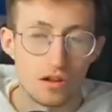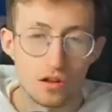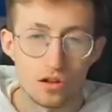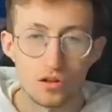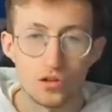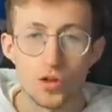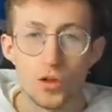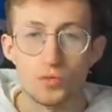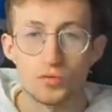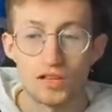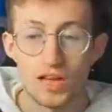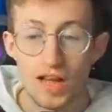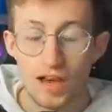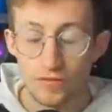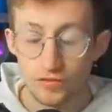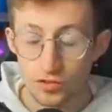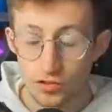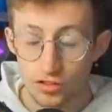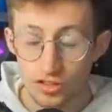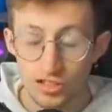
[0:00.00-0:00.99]
the clubs
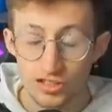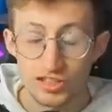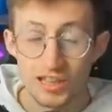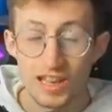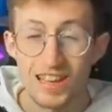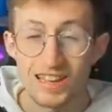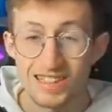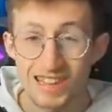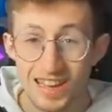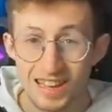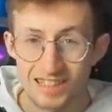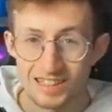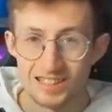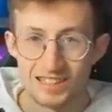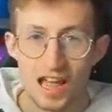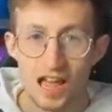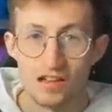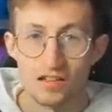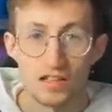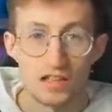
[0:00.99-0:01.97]
have to state
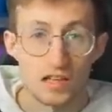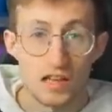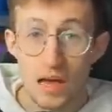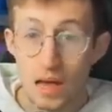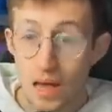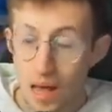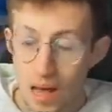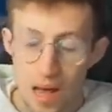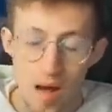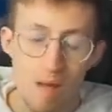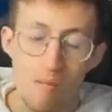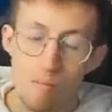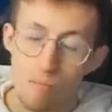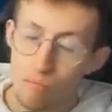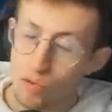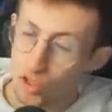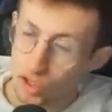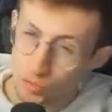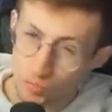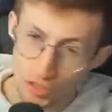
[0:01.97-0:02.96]
exactly how
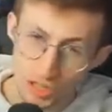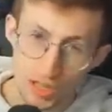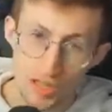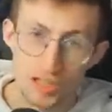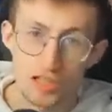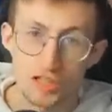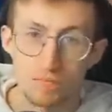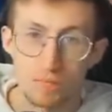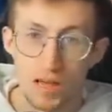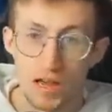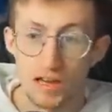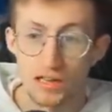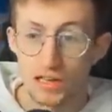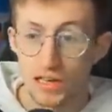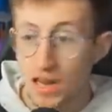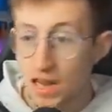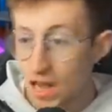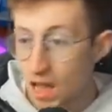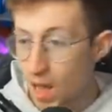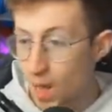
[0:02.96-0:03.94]
much money they spend,
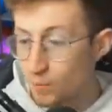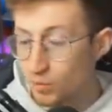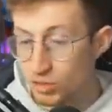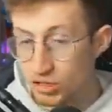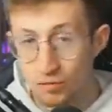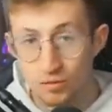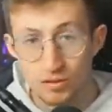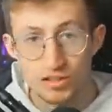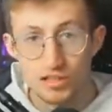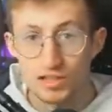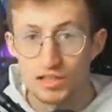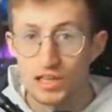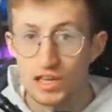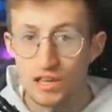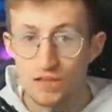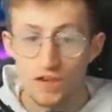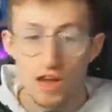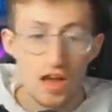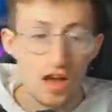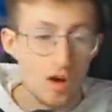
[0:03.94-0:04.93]
how much they
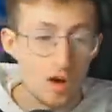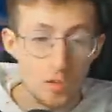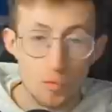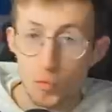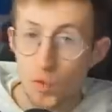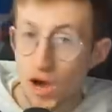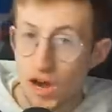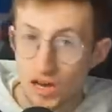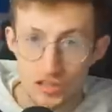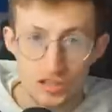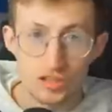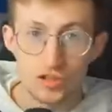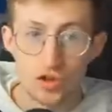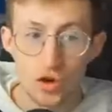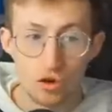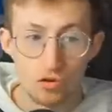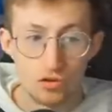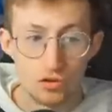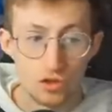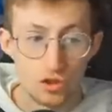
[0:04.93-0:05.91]
receive, and where does it
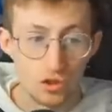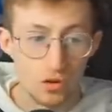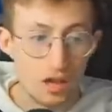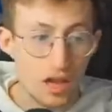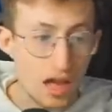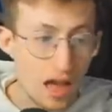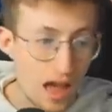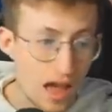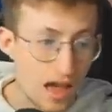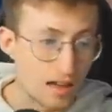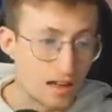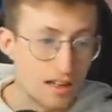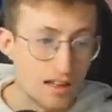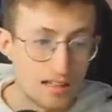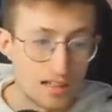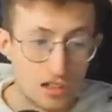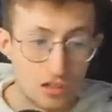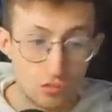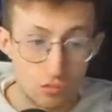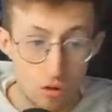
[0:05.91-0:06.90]
go to, and
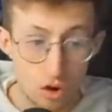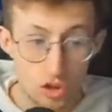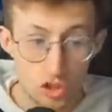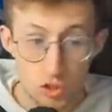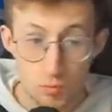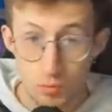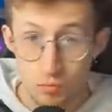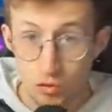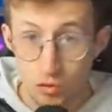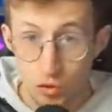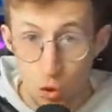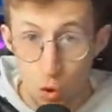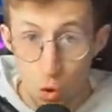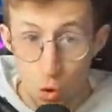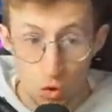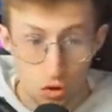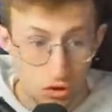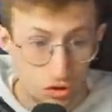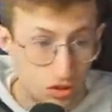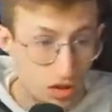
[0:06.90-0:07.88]
this is what has been
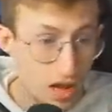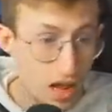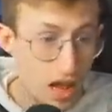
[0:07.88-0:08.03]
recorded.